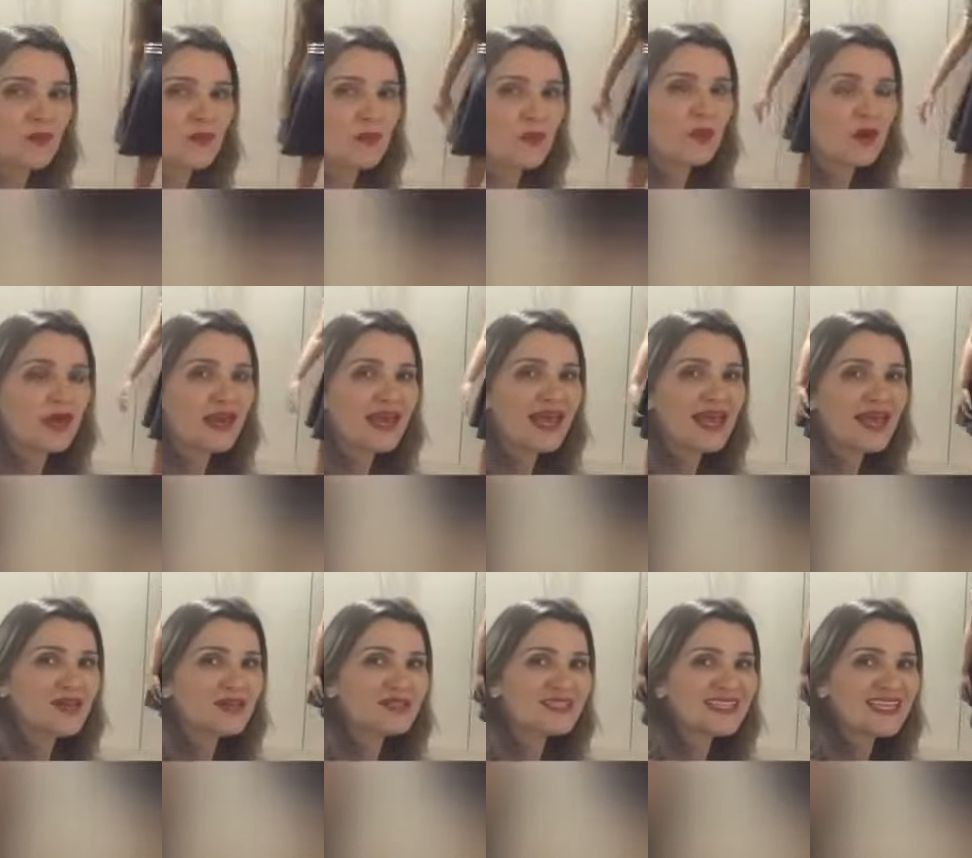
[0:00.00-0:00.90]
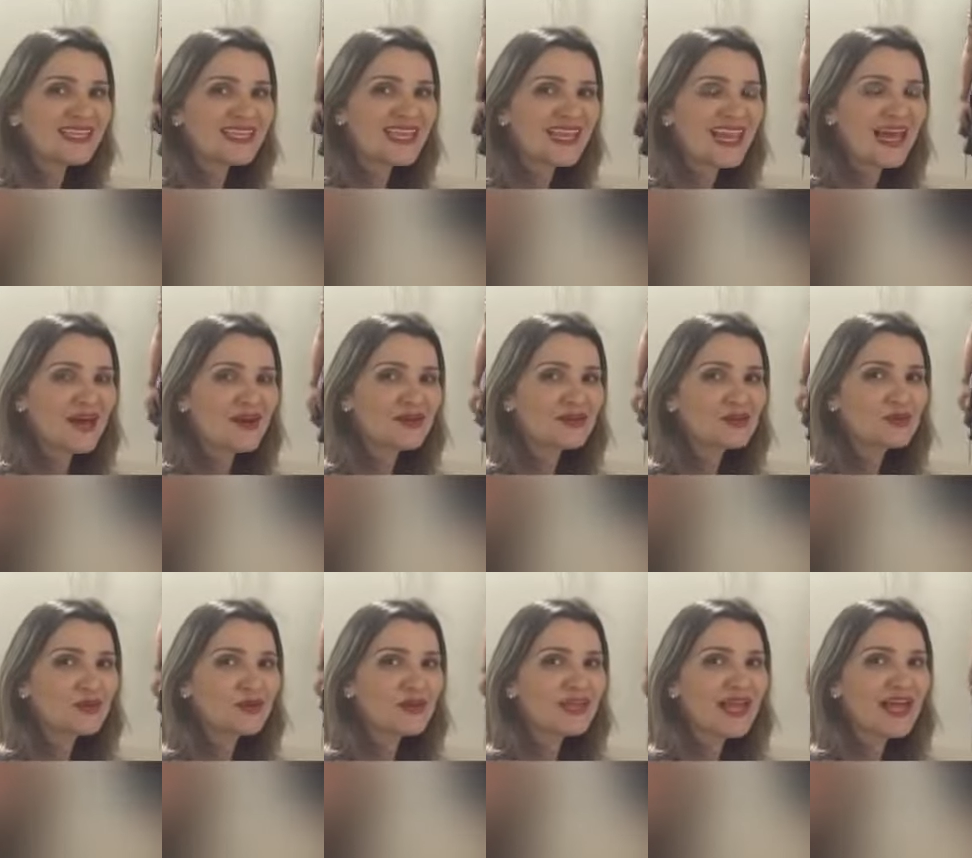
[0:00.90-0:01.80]
What else, Ana Laura, do
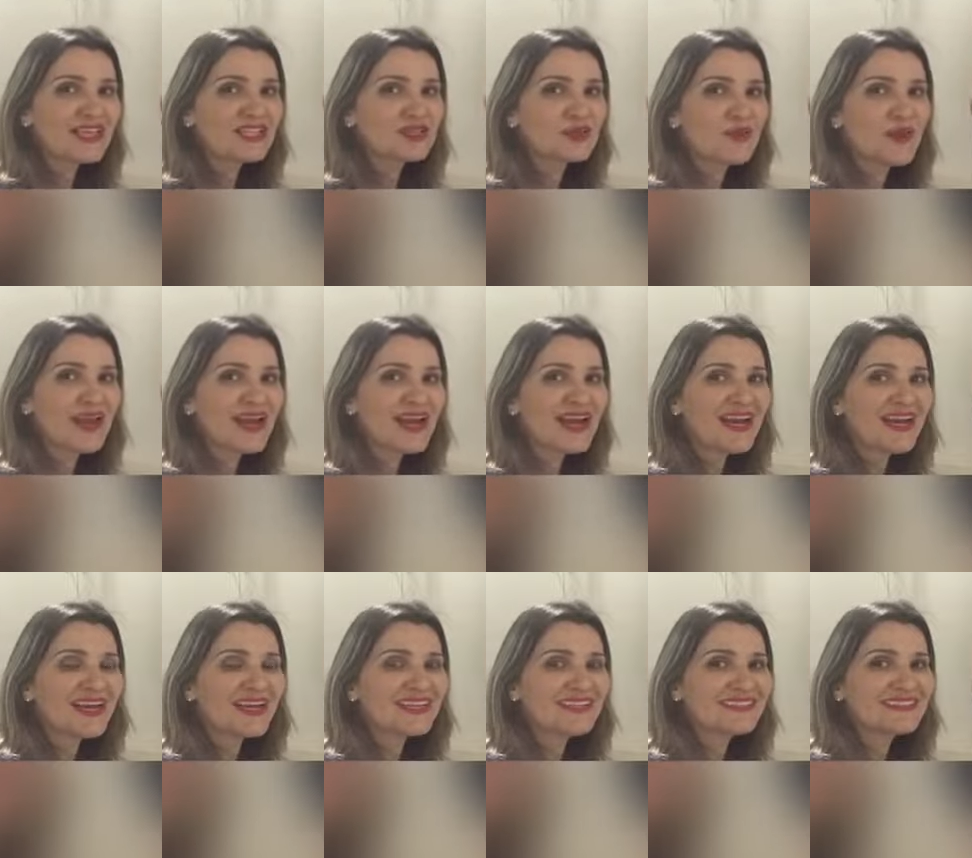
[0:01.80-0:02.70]
you like to wear?